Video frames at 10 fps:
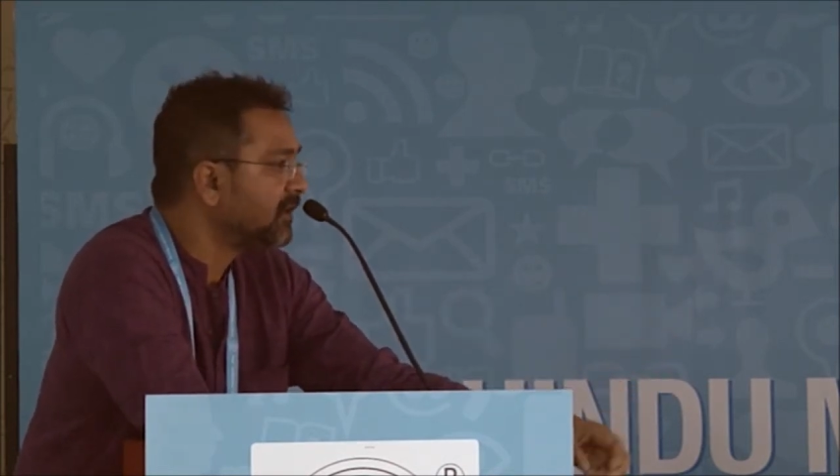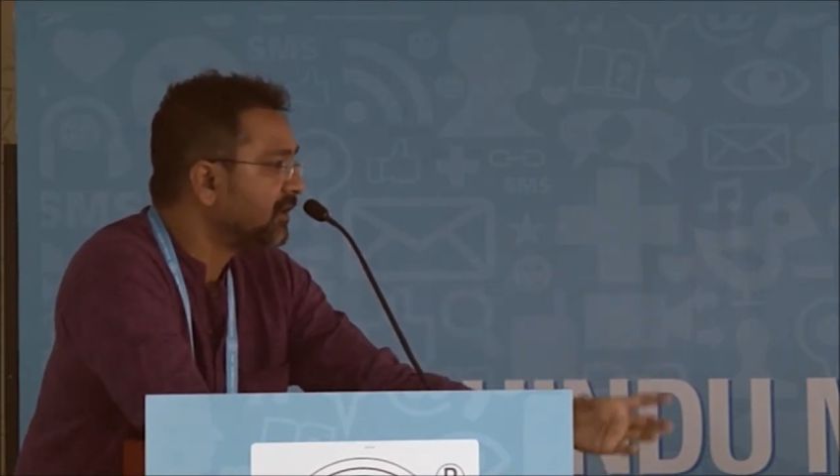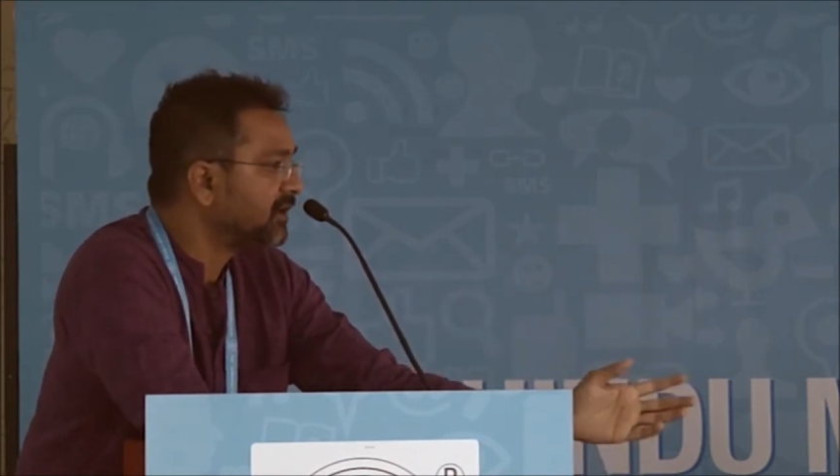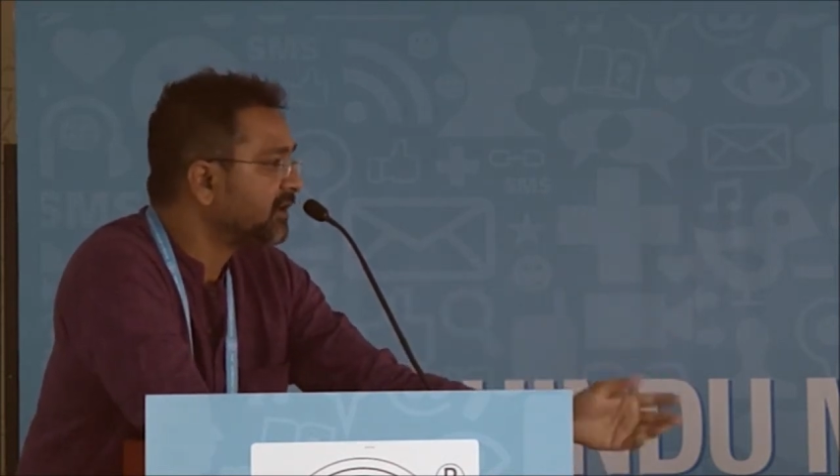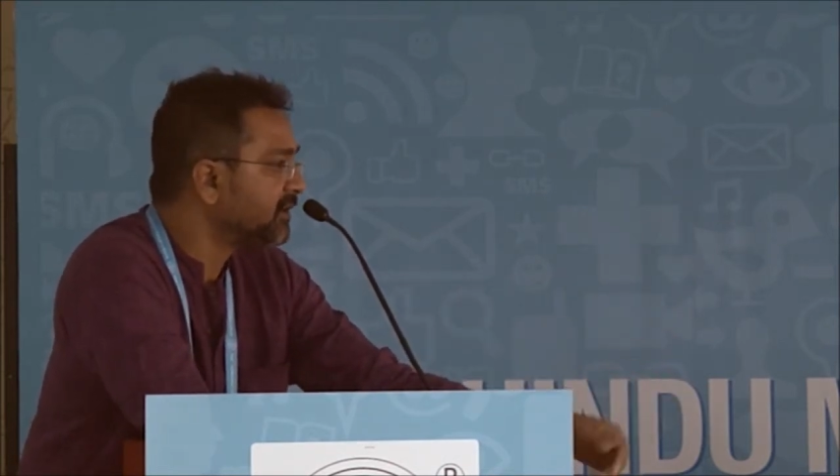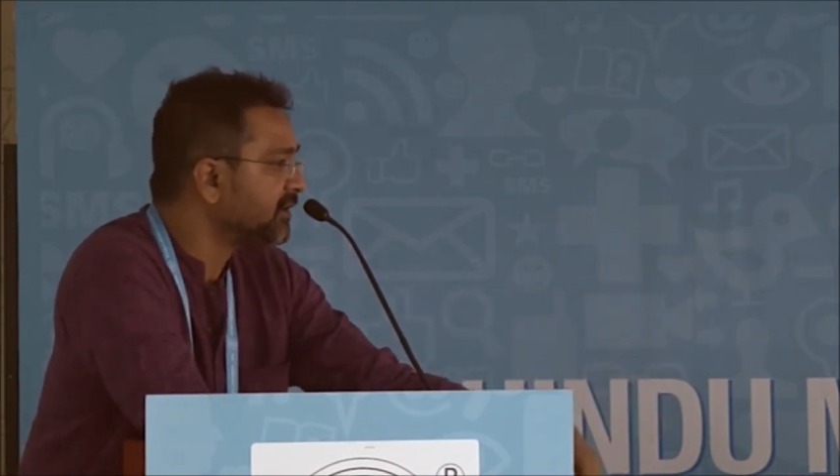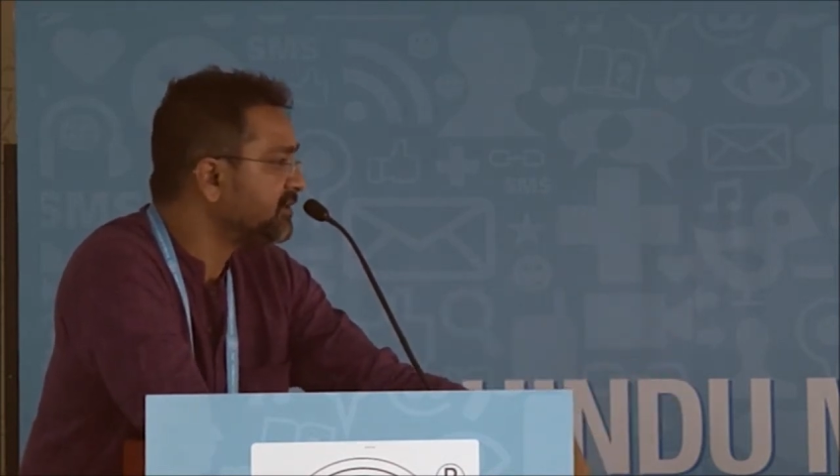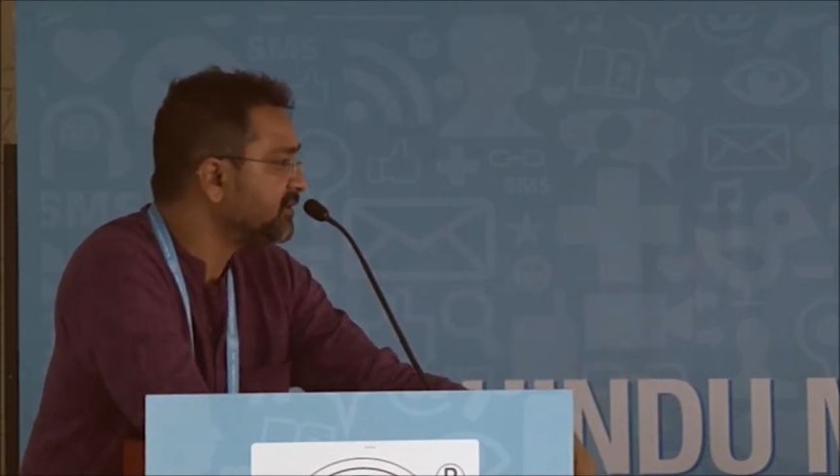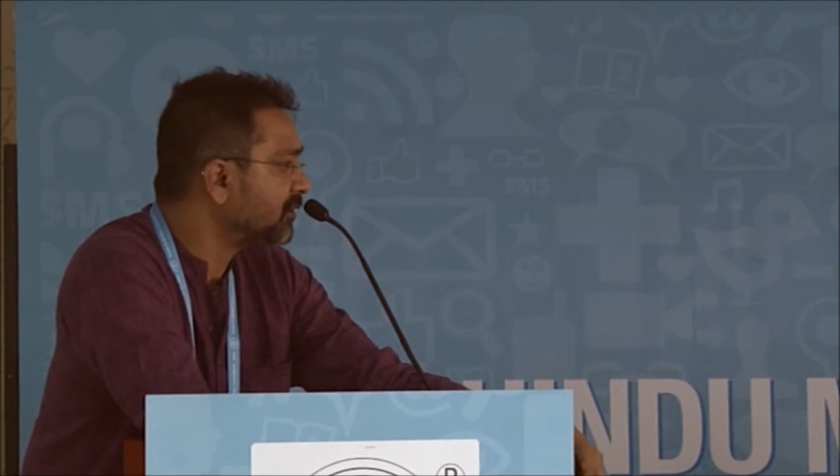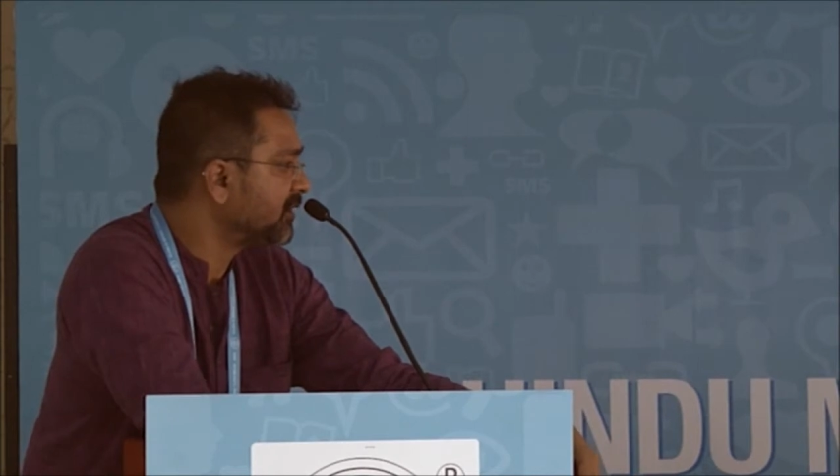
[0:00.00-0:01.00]
an
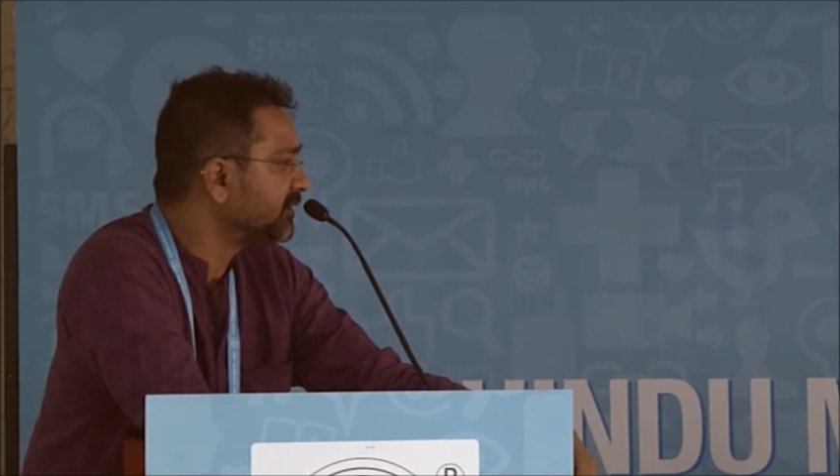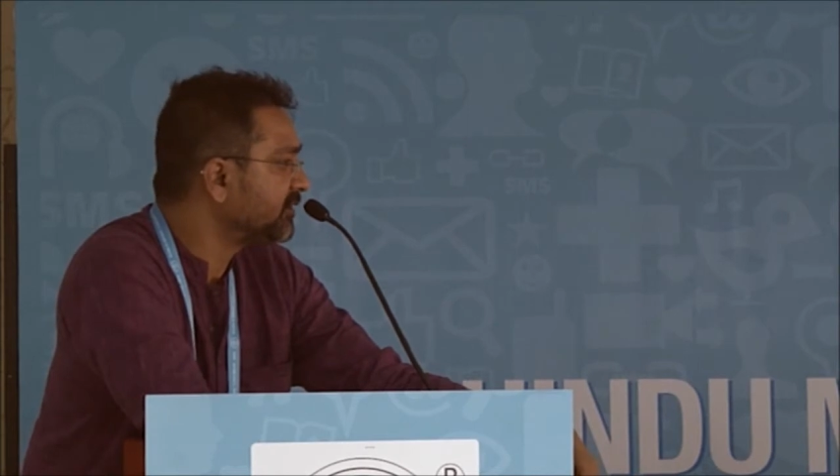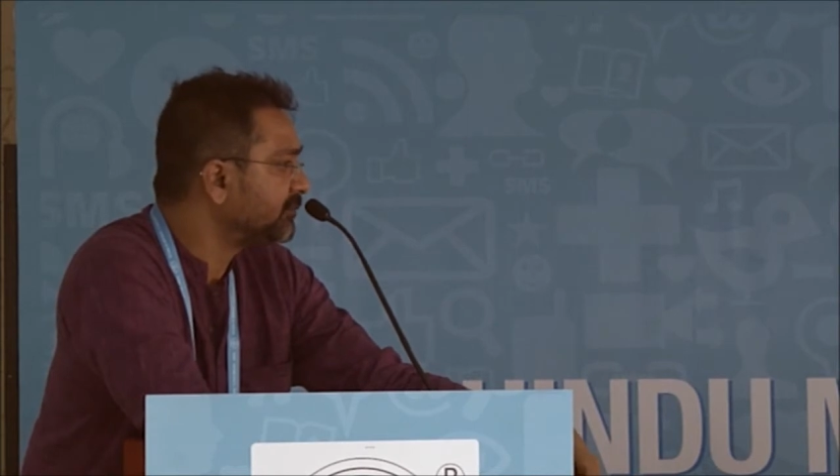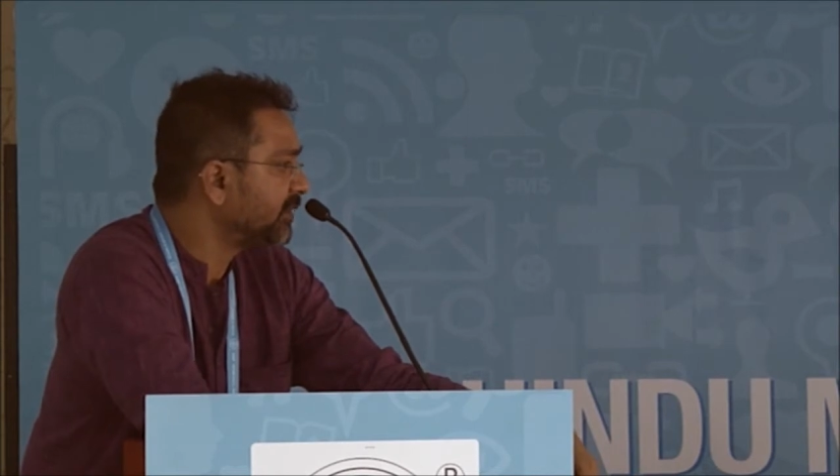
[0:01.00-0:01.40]
encouraging audience of my